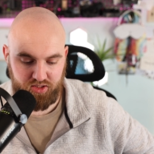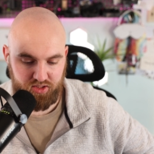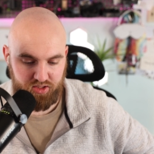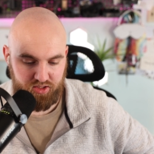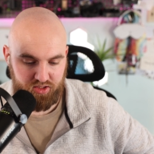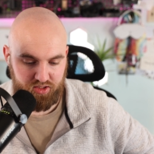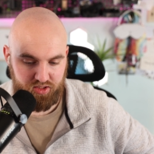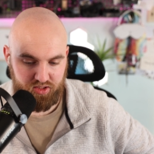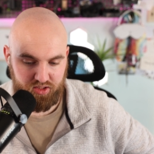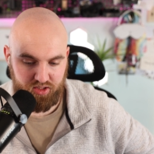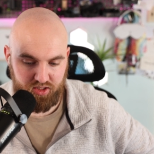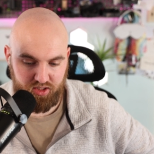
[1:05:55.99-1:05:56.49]

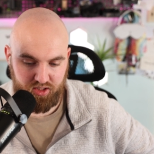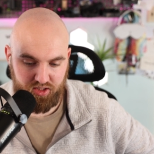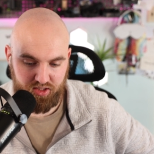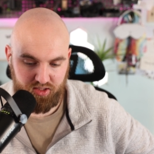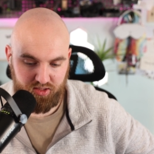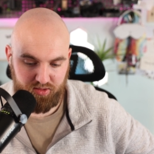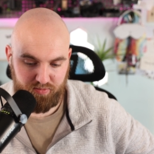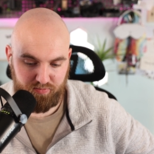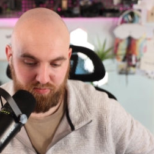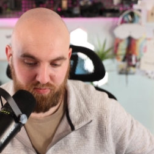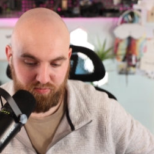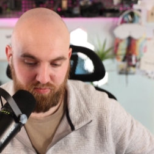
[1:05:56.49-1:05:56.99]

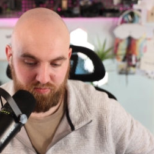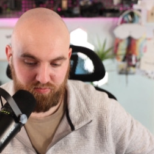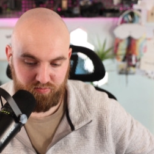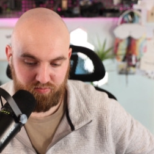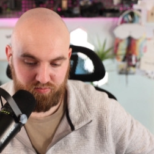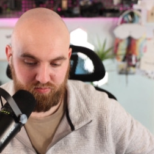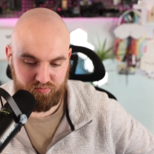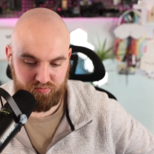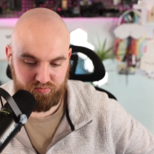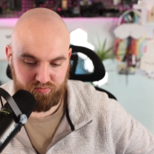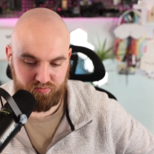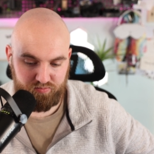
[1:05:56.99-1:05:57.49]
Um,
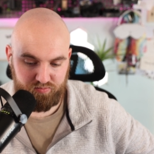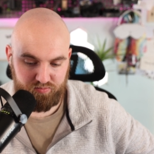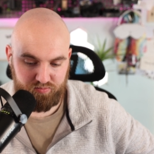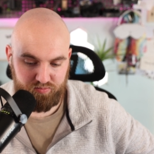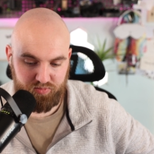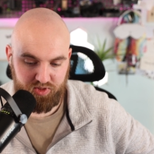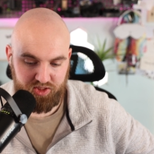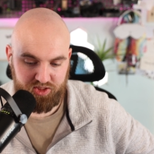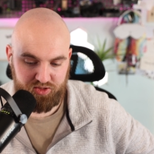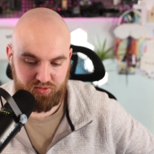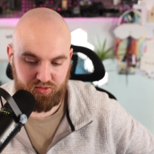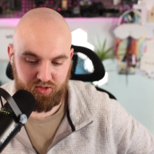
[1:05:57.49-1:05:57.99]

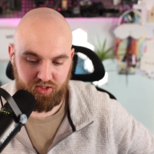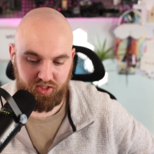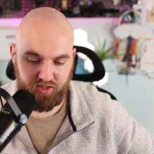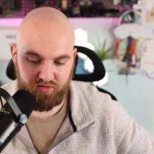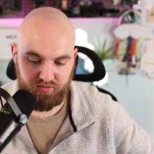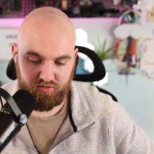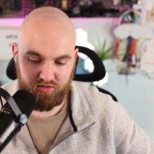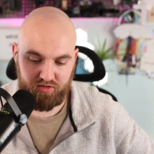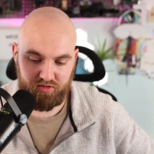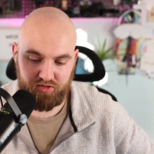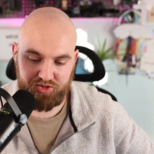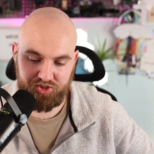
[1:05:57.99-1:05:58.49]
I just want to give a
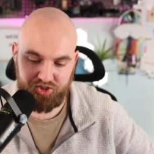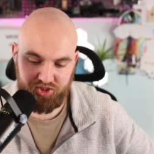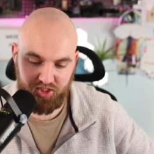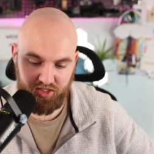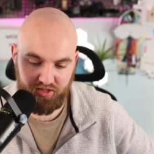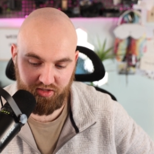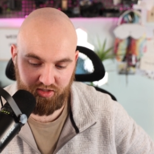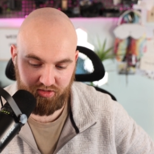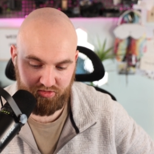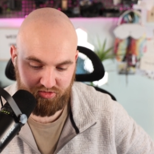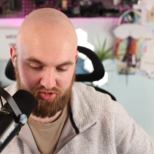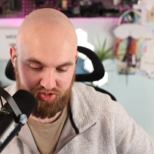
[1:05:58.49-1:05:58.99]
little shout
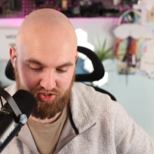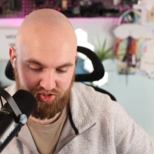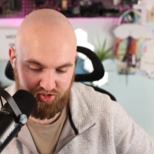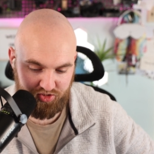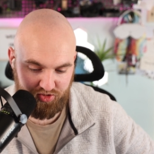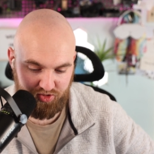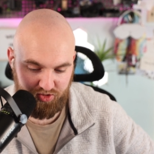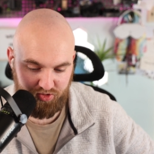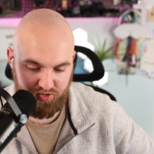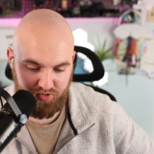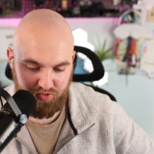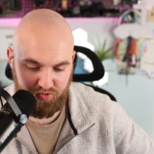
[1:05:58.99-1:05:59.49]
out
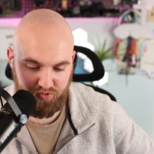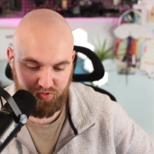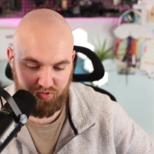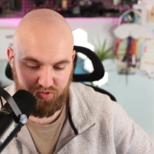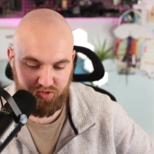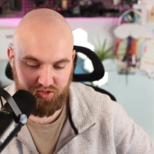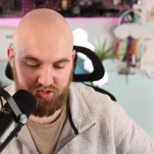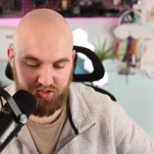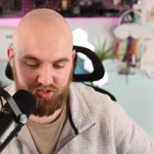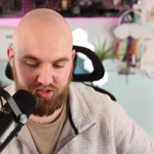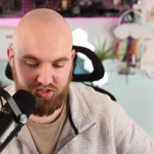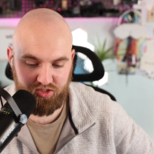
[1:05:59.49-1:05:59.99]
to
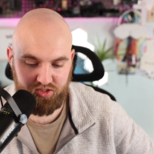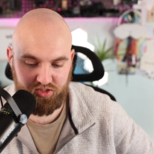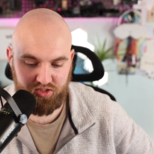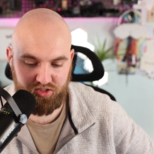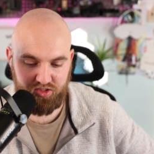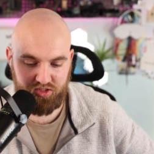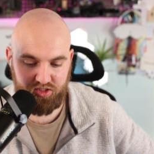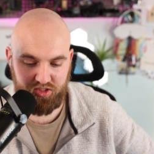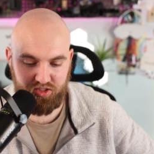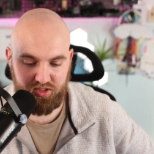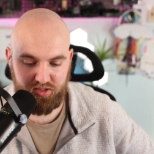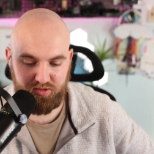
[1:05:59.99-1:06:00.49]

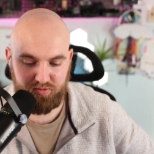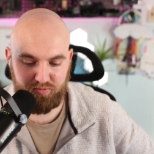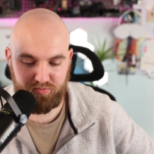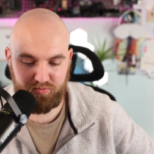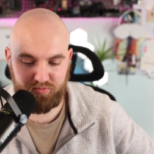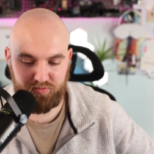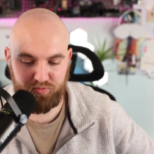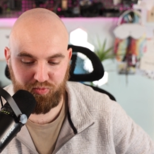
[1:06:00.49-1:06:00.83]
uh, Travis.